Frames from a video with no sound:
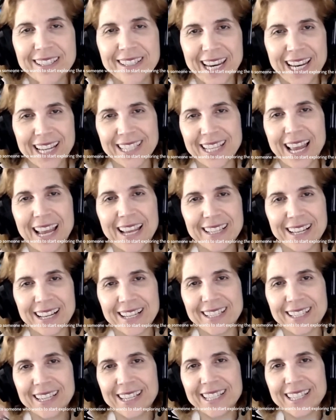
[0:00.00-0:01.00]
data science
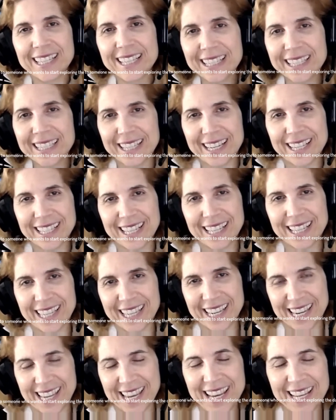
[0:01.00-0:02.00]
hasn't existed as a
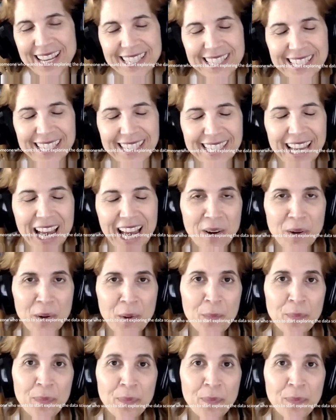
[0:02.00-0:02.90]
degree until now.